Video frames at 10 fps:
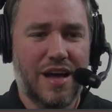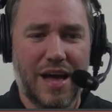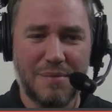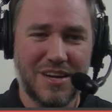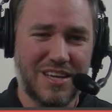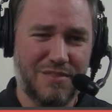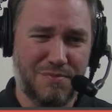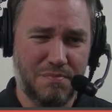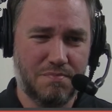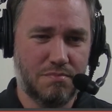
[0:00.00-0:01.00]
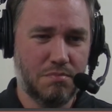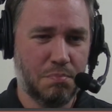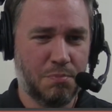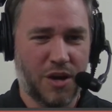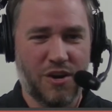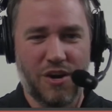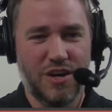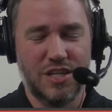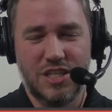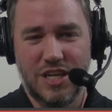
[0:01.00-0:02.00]
I'm going to give
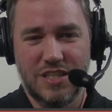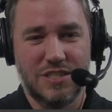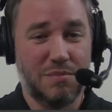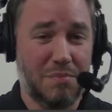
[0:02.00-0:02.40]
Picara a chance,